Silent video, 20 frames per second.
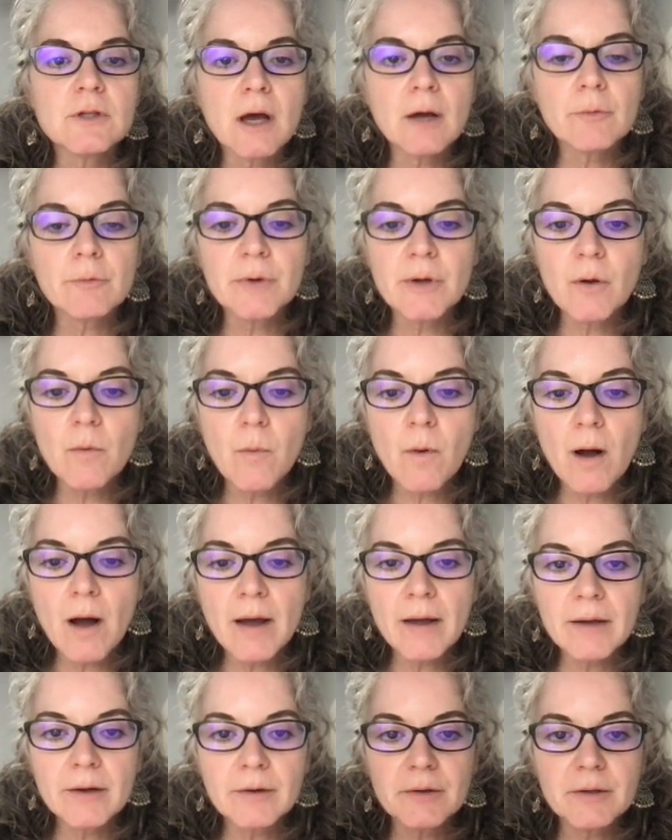are
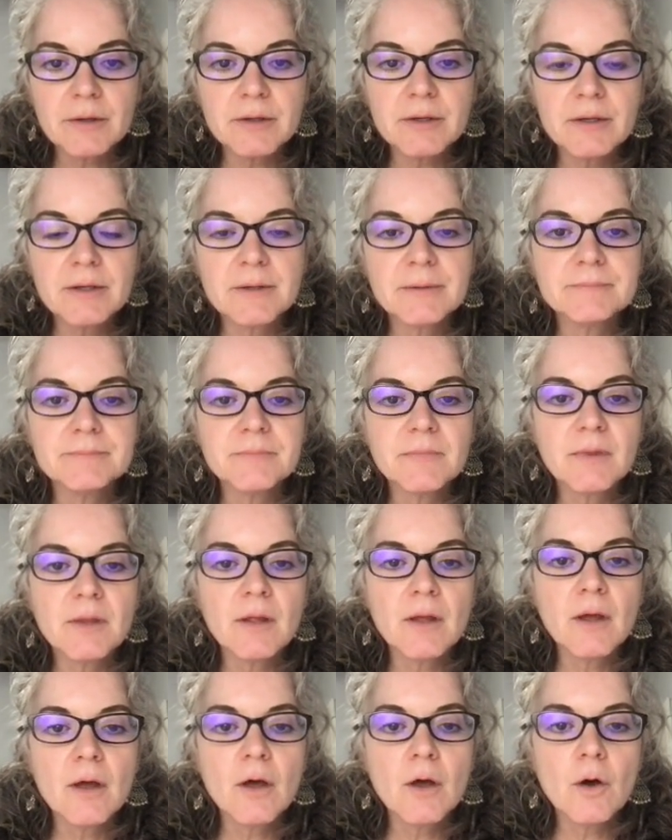required
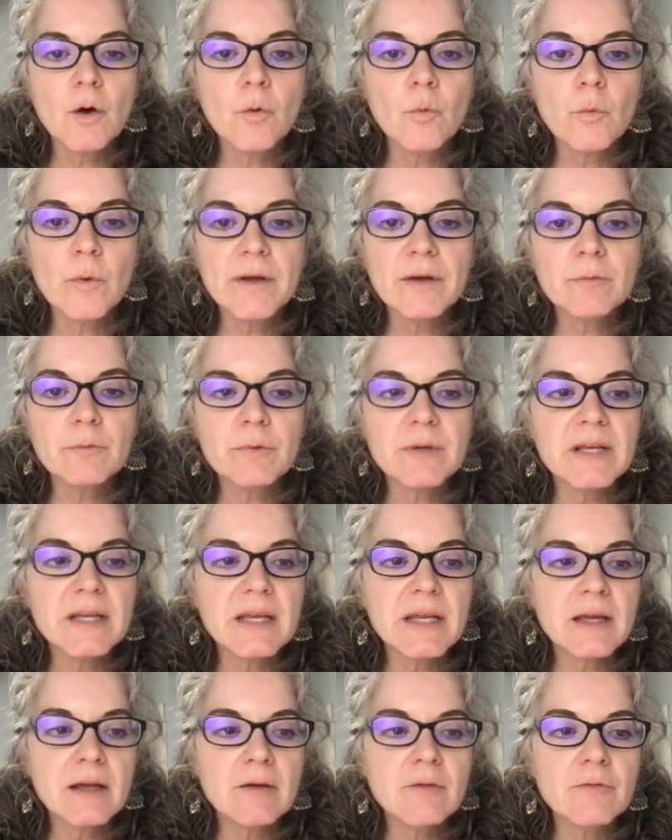when
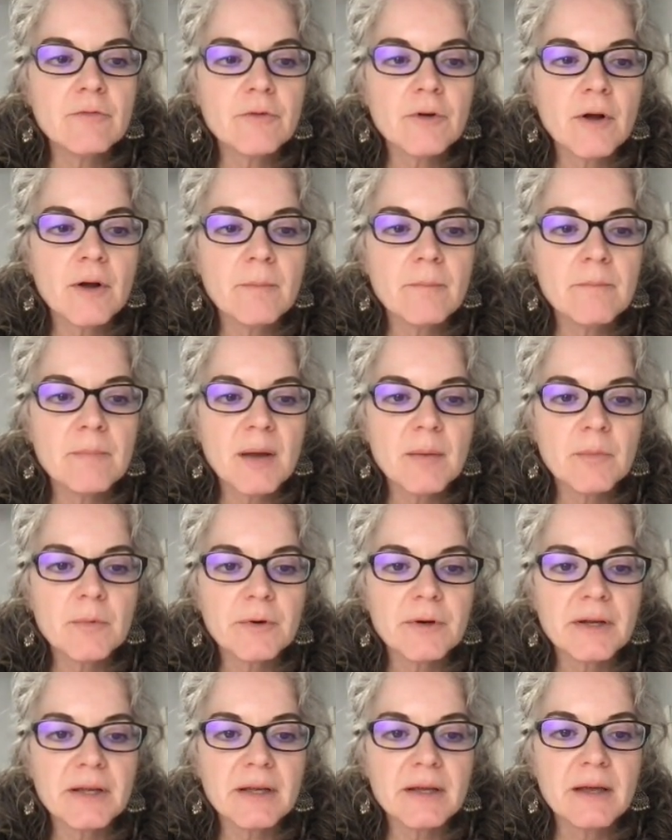reading from
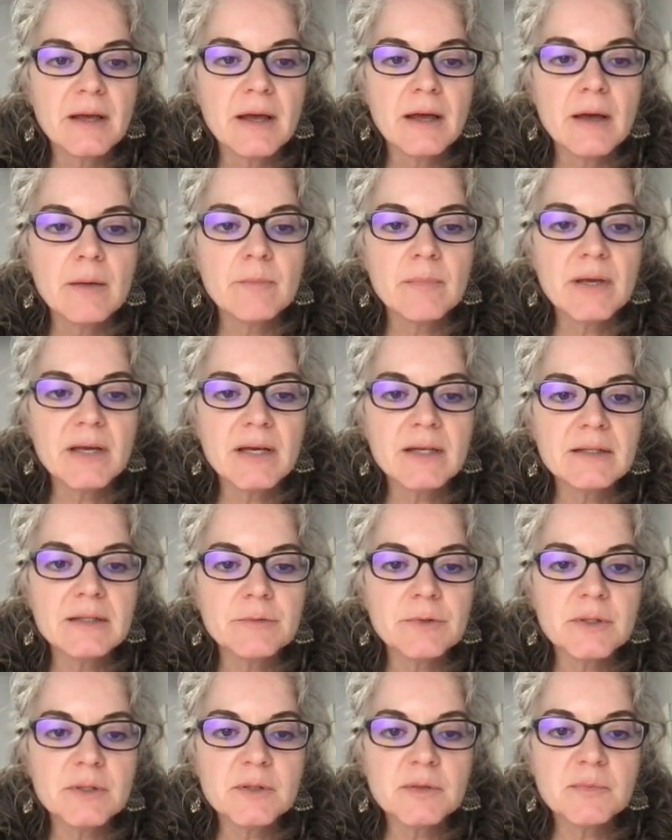memory because it
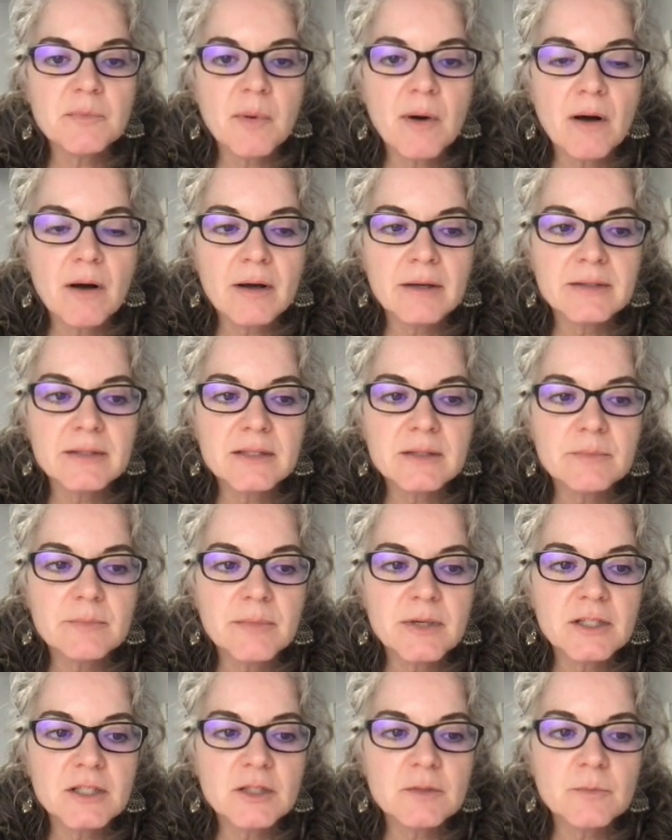responds
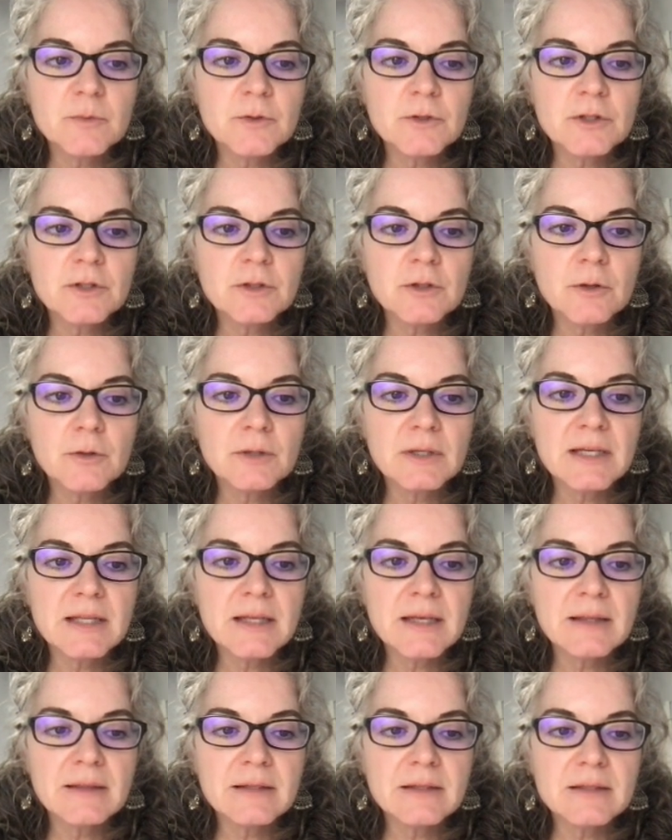much more slowly
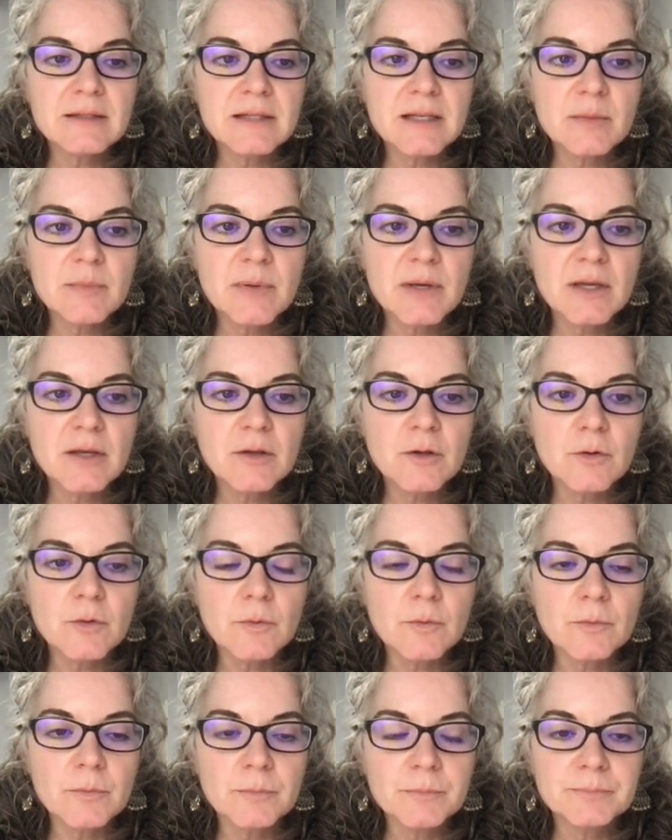than the
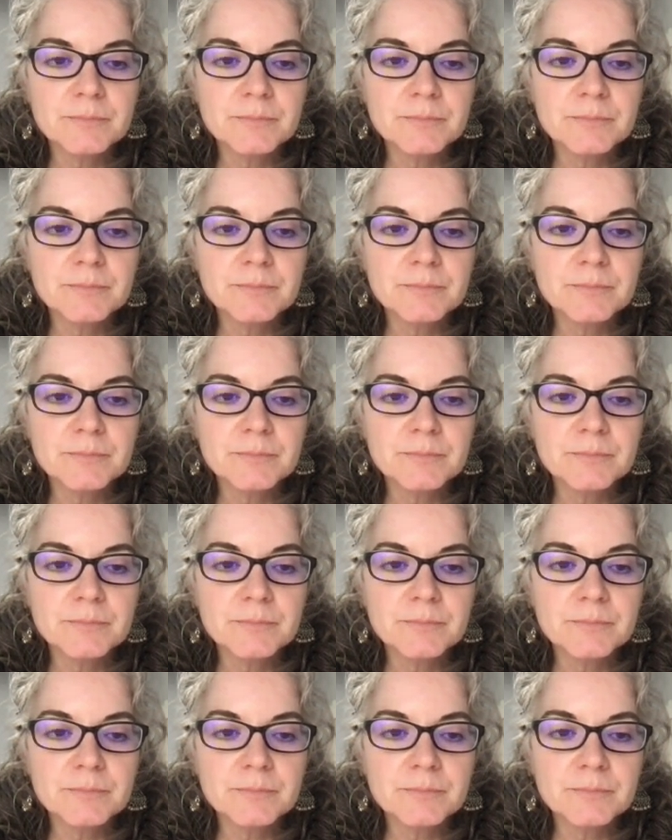CPU.